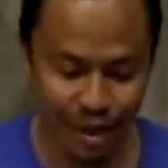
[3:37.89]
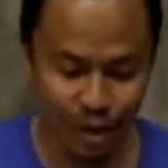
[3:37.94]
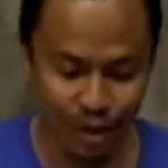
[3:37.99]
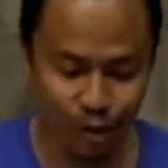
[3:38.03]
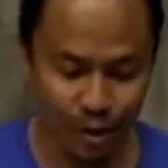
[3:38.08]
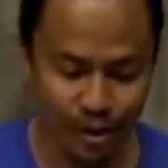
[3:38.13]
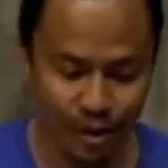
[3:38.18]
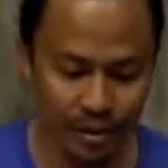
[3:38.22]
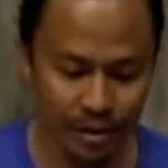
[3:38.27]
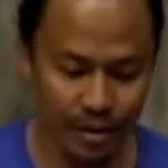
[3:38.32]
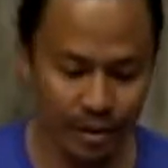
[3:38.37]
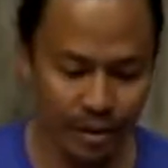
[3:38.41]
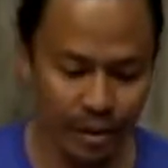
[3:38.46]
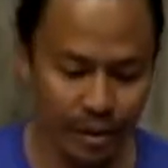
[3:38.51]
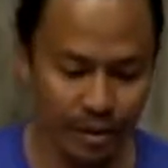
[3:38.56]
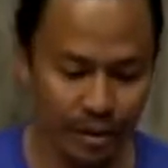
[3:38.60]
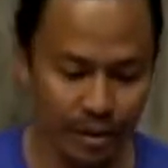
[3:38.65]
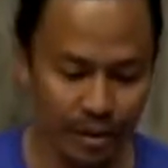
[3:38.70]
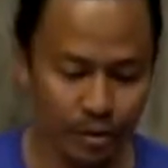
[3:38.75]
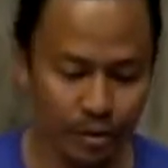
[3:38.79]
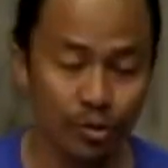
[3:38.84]
So in,
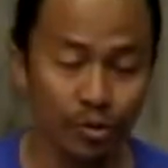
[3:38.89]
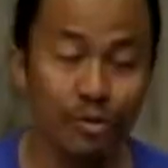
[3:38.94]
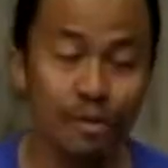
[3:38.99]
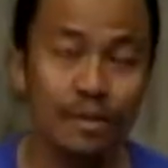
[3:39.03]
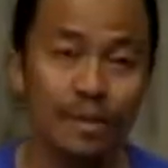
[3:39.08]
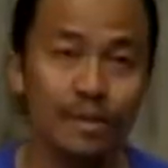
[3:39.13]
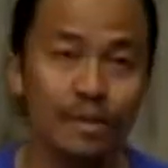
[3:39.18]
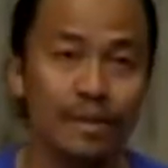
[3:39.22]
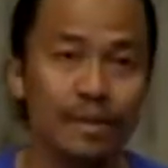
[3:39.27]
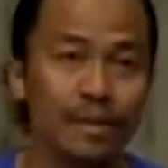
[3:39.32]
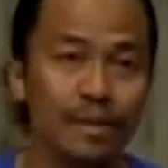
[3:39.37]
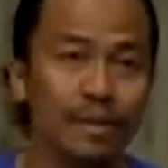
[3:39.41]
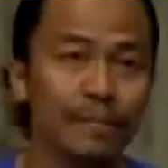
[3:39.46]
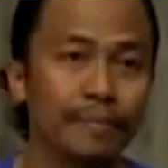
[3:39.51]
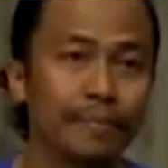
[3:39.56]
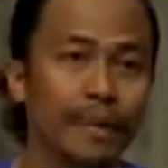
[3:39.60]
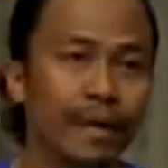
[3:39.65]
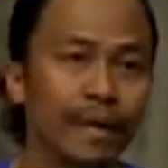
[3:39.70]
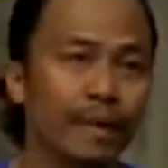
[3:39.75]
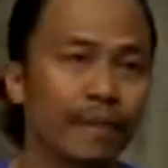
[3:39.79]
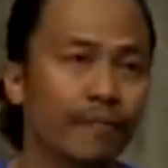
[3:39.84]
in, in 2016,
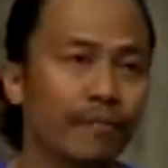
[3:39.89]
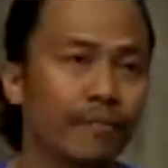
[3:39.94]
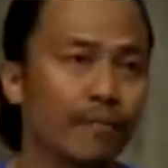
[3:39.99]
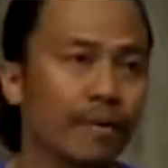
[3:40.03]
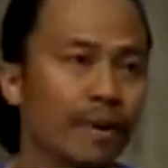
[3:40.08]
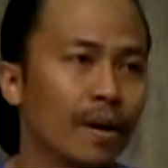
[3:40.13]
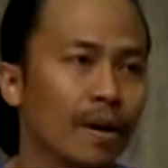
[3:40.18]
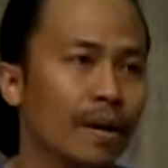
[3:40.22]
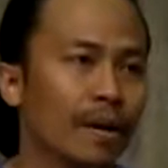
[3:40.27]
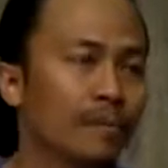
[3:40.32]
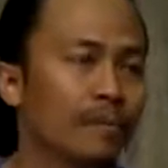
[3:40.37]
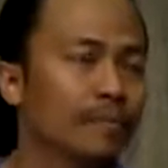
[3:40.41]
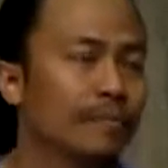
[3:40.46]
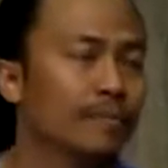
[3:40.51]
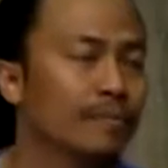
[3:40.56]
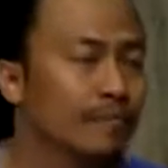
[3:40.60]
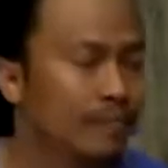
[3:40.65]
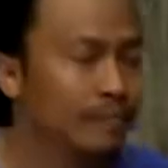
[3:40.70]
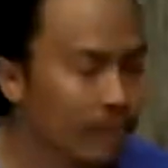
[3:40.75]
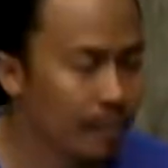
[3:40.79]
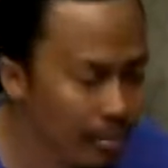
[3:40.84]
I'm kind of uh,
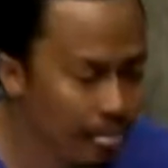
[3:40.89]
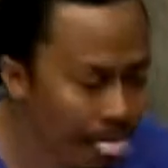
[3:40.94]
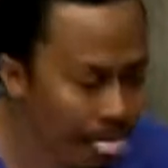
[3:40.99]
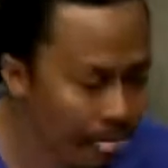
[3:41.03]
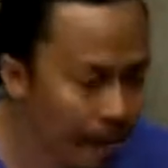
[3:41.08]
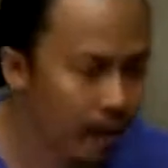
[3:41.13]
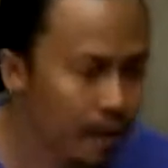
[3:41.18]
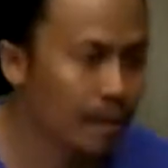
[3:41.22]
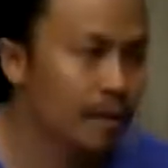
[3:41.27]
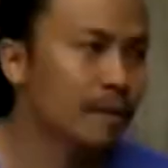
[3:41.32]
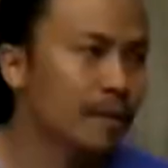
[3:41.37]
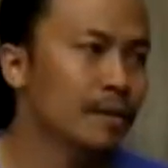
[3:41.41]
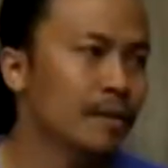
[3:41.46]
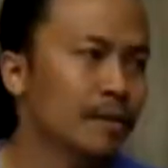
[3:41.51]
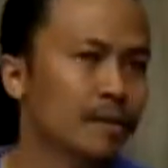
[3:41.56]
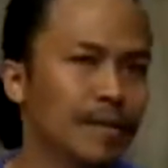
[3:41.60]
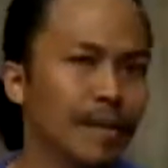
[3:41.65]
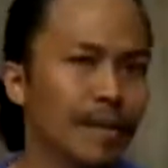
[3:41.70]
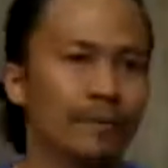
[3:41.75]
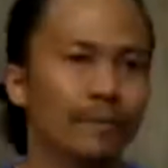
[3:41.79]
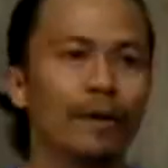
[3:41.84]

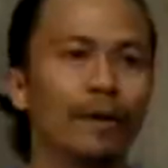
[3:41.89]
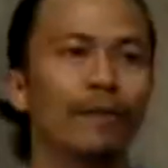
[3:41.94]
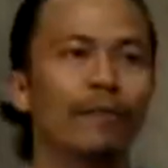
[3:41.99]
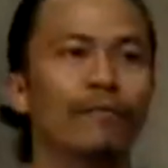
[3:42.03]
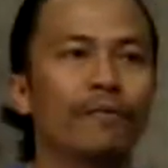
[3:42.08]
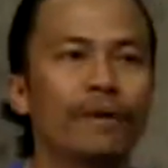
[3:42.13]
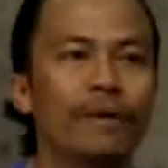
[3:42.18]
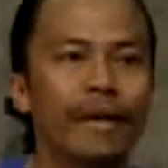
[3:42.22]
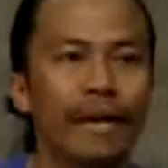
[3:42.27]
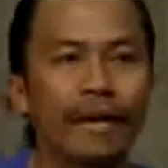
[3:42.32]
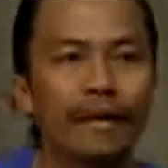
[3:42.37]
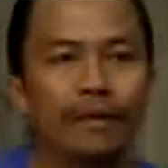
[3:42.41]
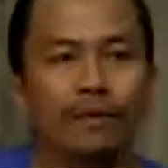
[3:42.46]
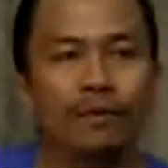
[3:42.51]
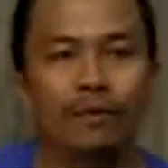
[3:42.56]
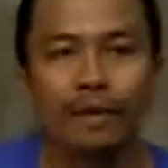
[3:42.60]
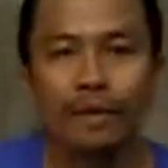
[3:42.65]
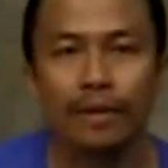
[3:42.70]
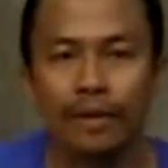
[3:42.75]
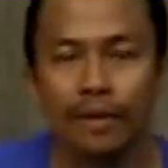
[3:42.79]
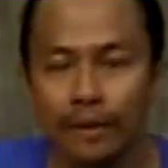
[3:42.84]
jump off again
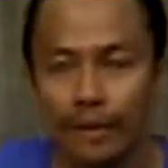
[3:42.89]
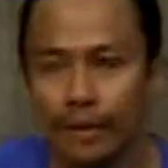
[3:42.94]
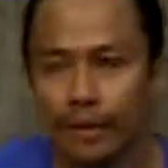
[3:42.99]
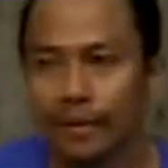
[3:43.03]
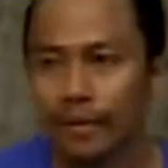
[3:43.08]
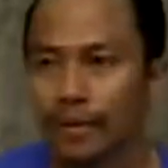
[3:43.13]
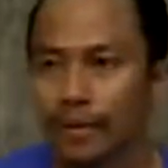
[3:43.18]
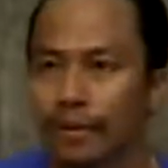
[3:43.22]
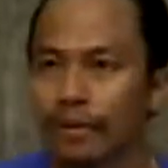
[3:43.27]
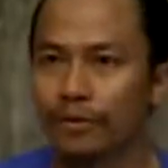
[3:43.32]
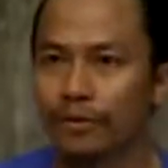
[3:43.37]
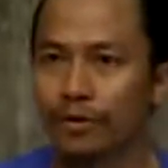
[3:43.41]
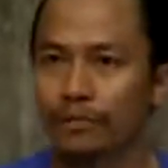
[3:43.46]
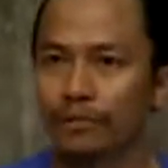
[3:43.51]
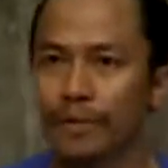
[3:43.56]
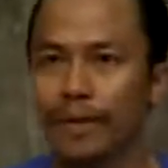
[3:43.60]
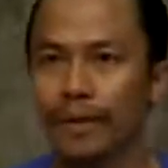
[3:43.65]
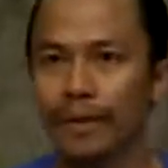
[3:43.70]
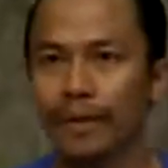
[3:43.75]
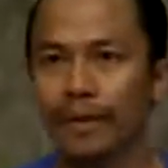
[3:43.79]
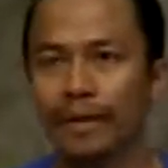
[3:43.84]
to the, you know,
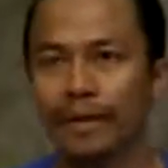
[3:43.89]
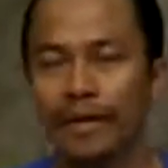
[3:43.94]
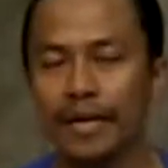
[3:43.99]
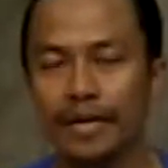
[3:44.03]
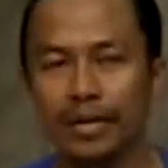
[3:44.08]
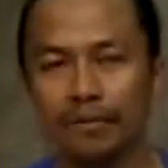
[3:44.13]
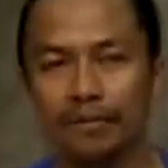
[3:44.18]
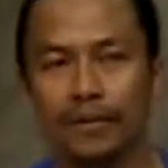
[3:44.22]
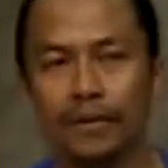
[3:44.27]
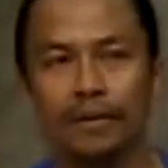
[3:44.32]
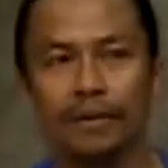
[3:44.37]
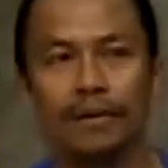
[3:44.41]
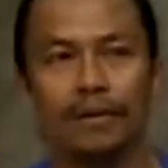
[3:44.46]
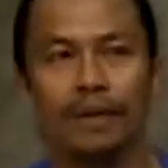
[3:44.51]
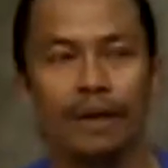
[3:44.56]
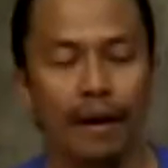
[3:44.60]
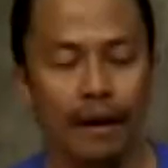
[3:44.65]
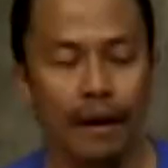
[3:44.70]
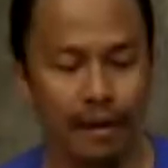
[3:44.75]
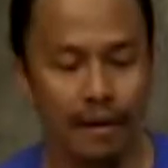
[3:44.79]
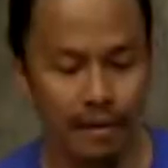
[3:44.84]
speaking
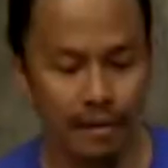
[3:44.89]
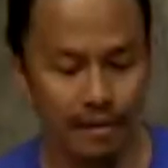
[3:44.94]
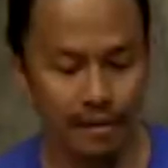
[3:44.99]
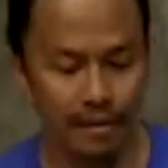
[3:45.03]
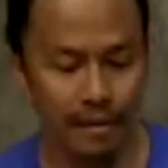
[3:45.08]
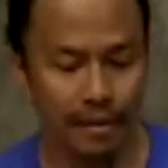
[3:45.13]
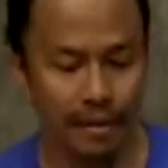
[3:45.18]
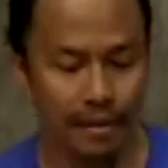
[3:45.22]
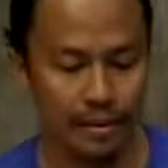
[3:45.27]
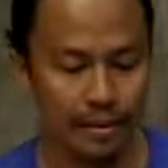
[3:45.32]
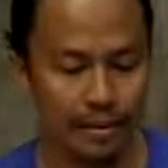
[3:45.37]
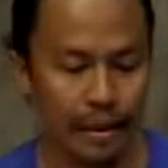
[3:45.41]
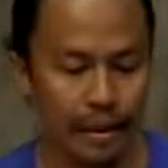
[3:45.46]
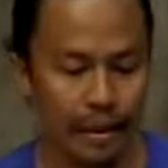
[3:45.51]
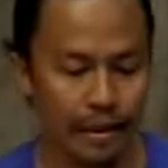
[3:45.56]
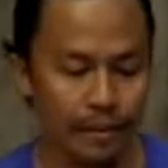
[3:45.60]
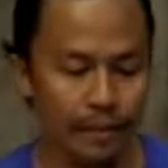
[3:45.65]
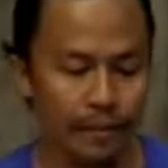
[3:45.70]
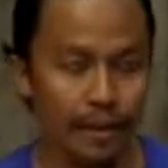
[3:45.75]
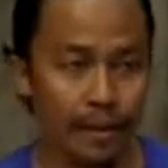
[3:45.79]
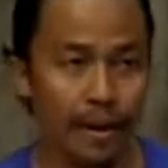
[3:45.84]
arrangement and things like
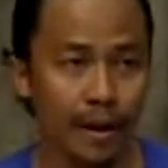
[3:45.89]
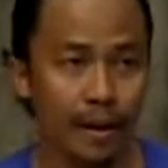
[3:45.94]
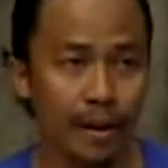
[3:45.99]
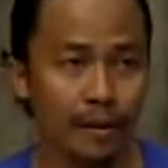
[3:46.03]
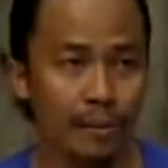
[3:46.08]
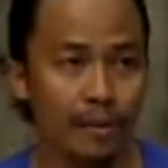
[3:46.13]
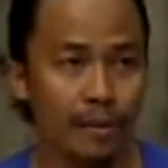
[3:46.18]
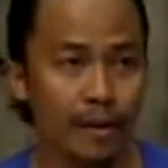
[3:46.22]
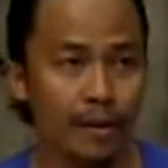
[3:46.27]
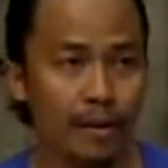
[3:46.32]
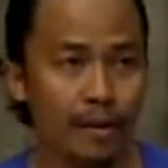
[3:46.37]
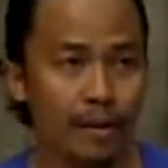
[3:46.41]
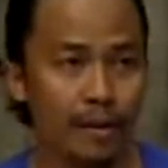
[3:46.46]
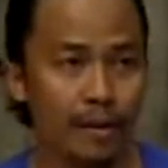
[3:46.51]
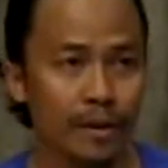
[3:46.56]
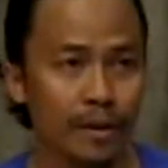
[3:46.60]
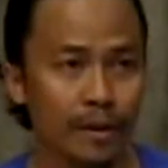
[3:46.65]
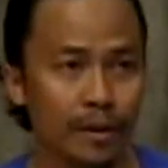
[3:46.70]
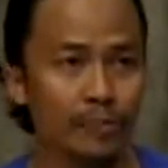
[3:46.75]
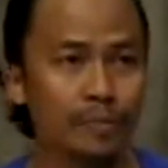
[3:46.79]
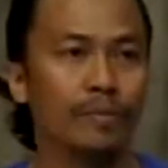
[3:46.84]
that when I've been
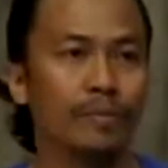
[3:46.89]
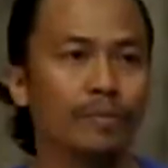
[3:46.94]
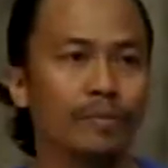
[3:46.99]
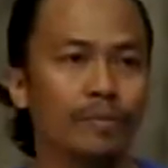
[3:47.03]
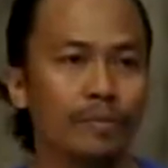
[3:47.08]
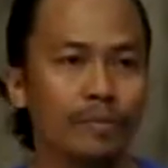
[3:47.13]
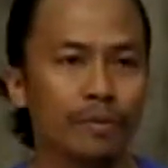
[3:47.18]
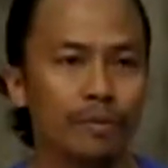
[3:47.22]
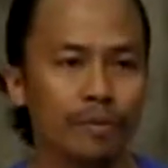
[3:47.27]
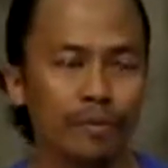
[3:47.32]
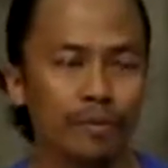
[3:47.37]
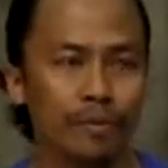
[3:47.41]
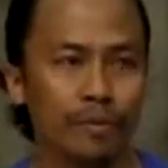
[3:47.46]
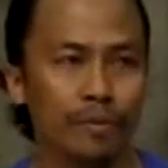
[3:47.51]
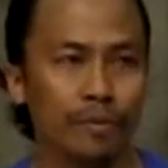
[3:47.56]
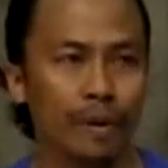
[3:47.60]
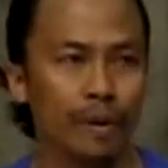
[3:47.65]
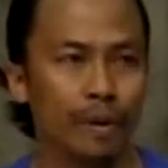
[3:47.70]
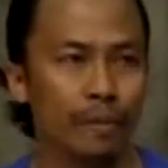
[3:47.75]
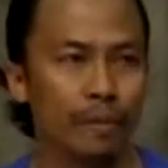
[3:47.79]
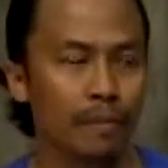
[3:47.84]
duped
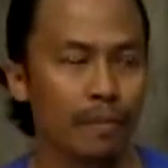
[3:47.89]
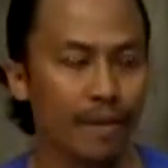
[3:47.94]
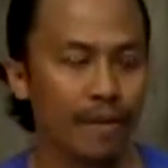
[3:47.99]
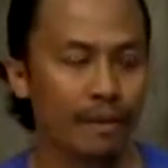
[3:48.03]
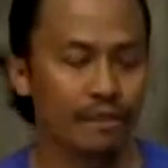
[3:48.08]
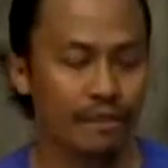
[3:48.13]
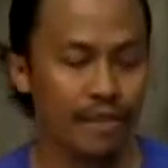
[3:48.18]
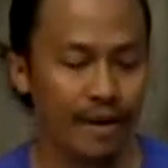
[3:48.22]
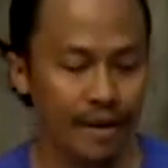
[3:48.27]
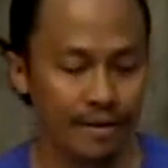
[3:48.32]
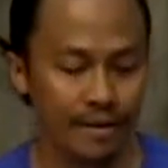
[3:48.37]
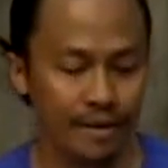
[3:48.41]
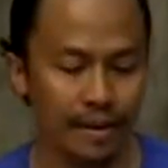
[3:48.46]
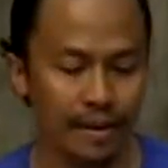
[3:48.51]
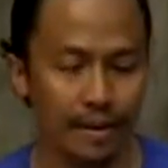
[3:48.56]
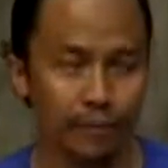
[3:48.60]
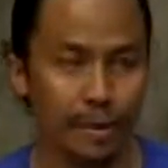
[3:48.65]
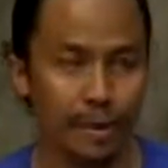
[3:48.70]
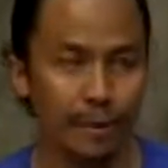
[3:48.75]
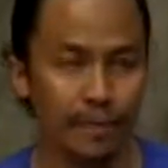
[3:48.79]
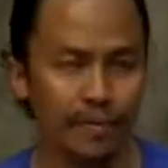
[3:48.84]
from uh, my friends
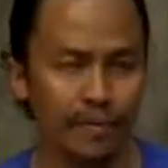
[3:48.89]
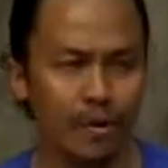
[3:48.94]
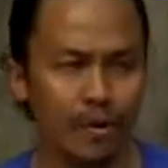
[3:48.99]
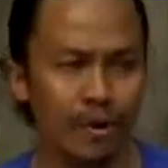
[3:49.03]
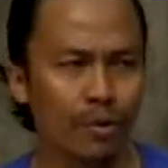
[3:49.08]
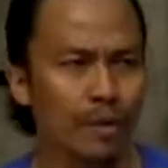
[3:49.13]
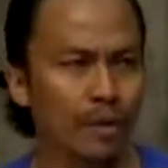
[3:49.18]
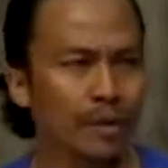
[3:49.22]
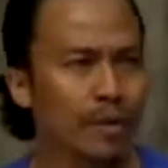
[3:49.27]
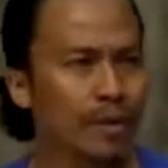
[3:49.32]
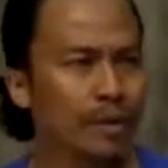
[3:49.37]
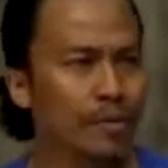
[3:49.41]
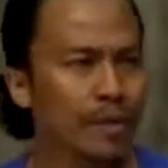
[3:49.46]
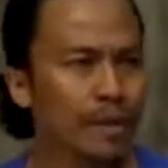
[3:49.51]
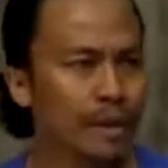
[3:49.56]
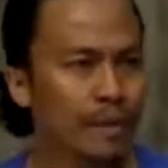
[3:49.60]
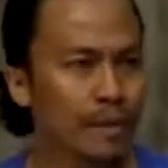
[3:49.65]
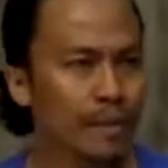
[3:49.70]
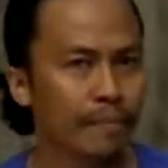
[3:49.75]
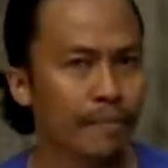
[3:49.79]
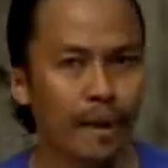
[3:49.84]
in one of the local
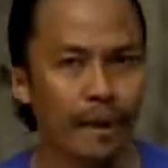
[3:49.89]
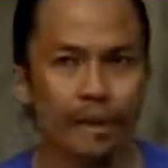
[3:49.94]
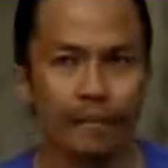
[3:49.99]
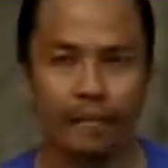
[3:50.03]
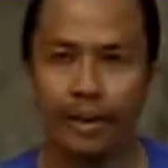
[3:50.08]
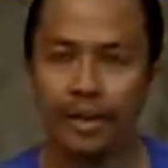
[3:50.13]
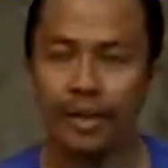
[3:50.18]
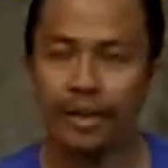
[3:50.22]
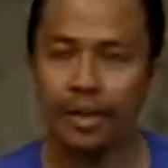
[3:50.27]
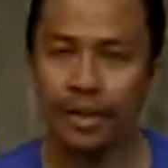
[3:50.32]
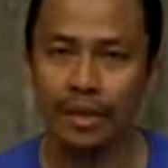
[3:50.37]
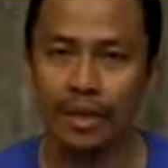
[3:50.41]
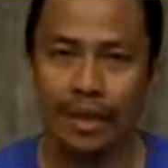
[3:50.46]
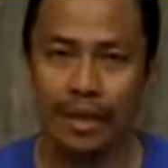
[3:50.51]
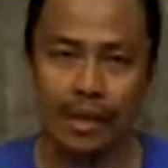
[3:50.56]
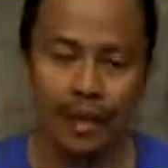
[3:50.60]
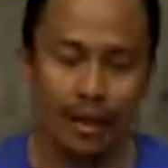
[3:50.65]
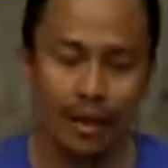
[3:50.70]
uni back in Malaysia.